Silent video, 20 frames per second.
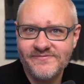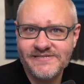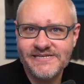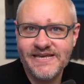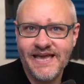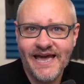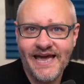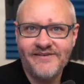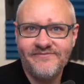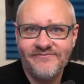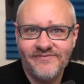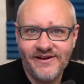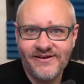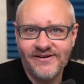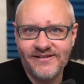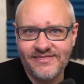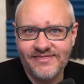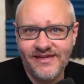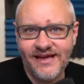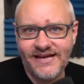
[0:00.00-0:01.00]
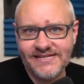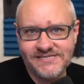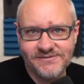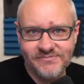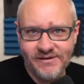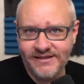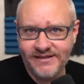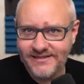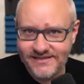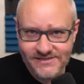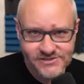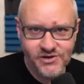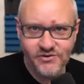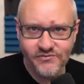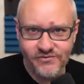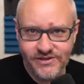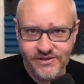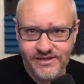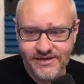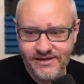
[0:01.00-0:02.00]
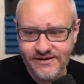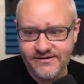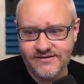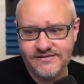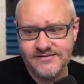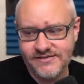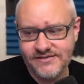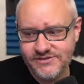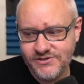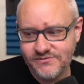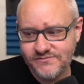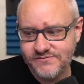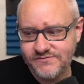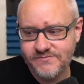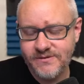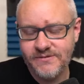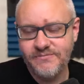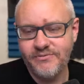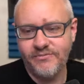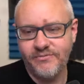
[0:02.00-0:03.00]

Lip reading: had varied thoughts about this over the years in terms of people,